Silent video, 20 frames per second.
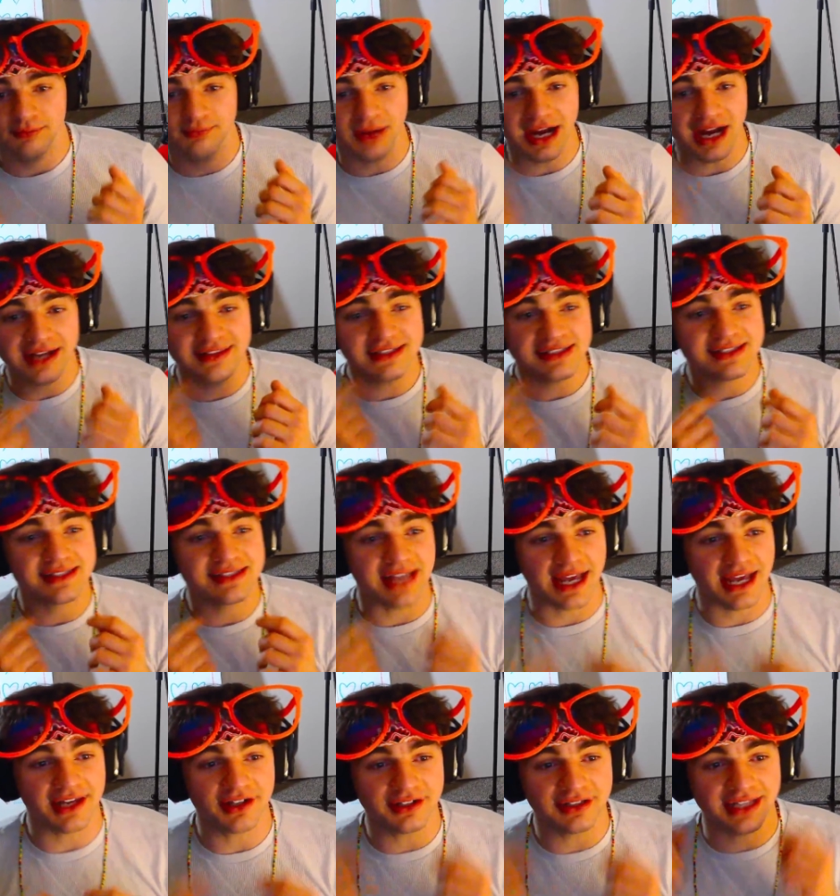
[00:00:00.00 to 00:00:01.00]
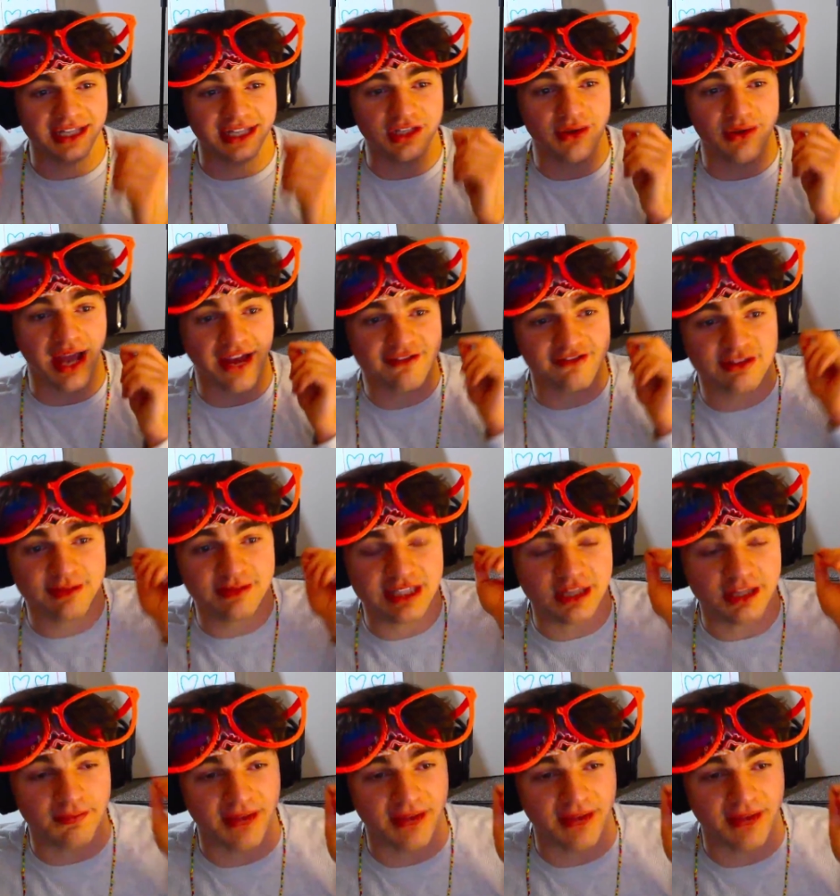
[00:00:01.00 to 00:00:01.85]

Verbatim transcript: By the standard that you have to be the